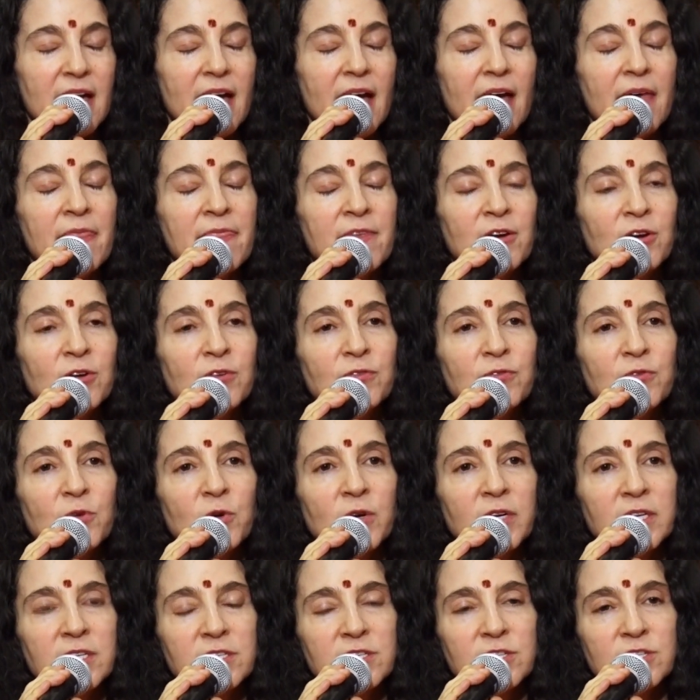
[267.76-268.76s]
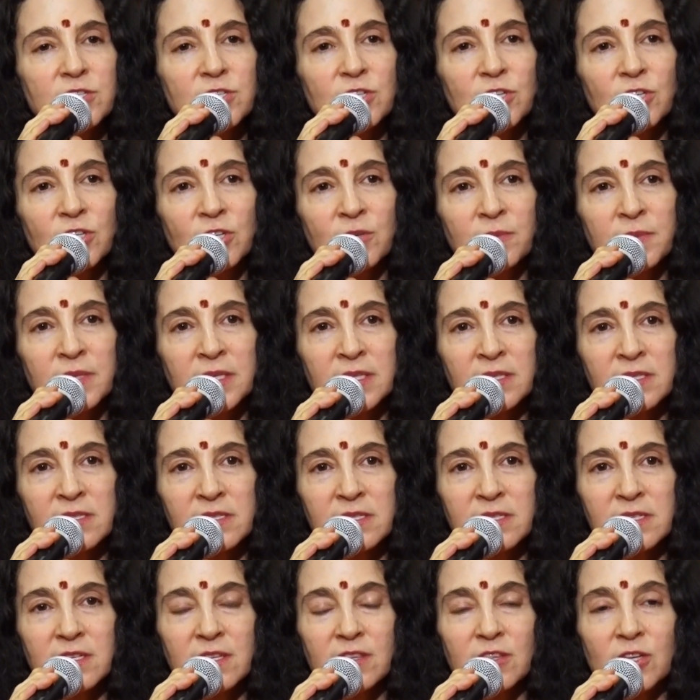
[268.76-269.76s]
And therefore, it
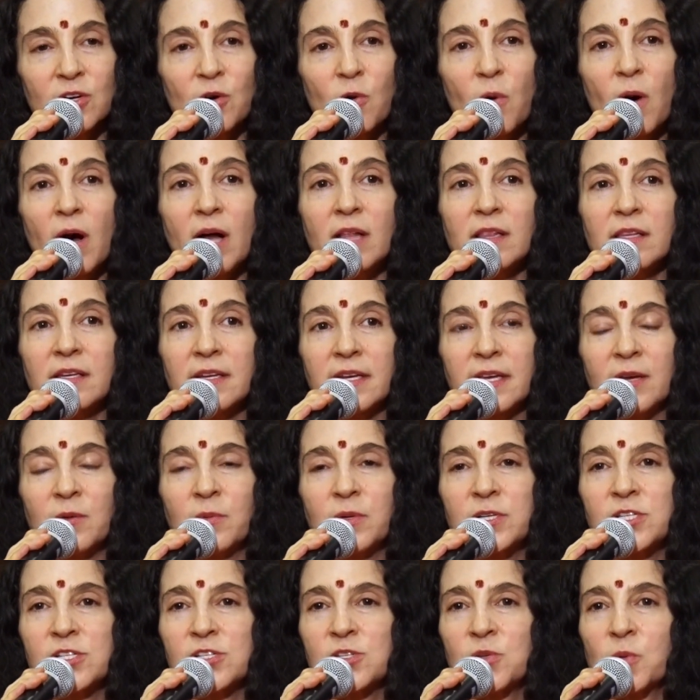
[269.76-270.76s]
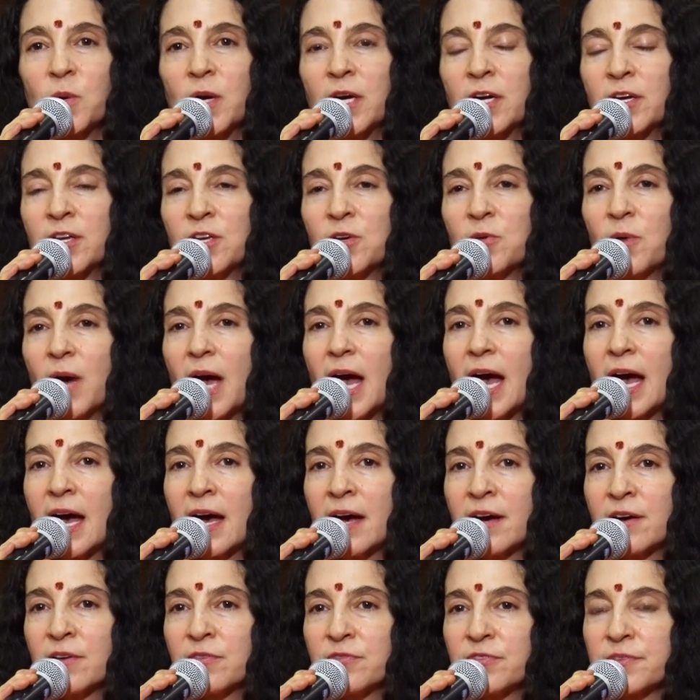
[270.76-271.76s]
determines the quality, which is where you
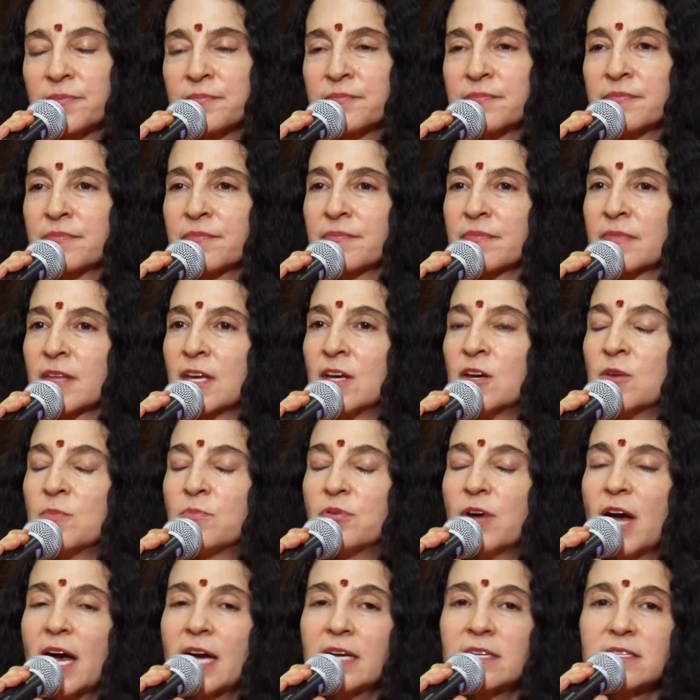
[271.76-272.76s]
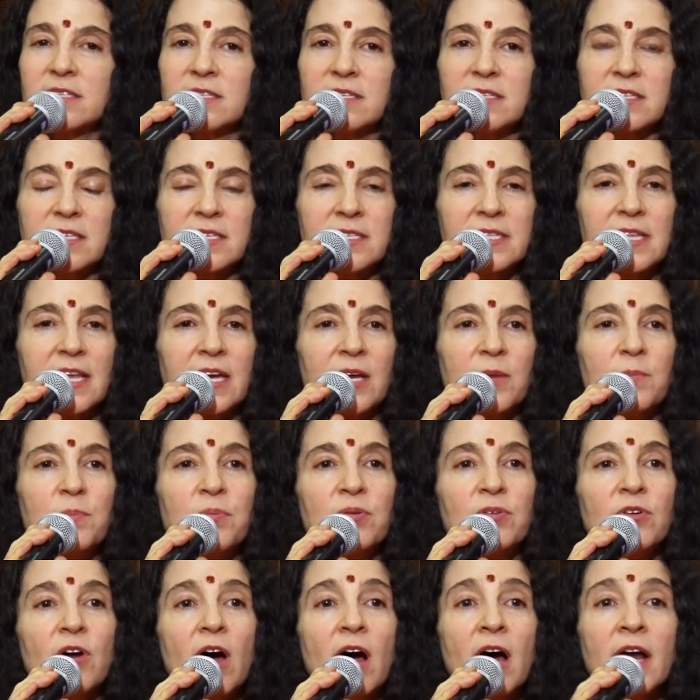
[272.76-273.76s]
have practices like
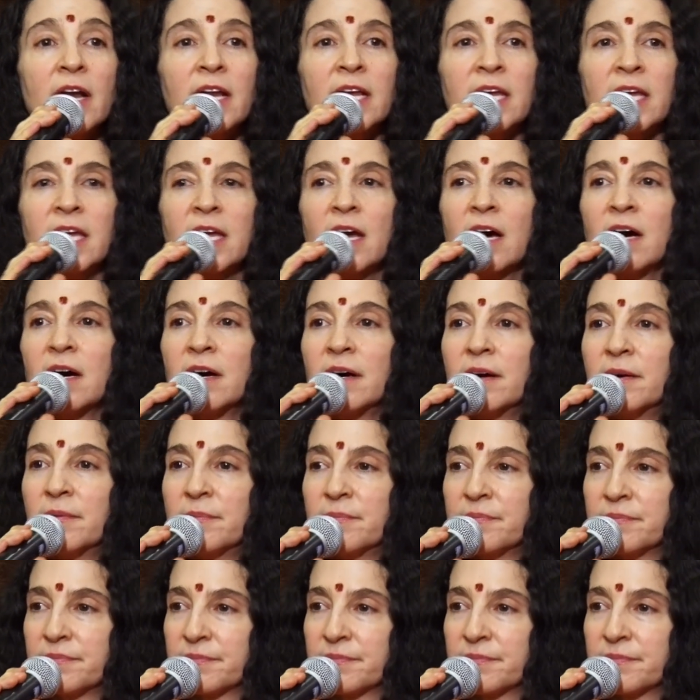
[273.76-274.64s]
pranayama.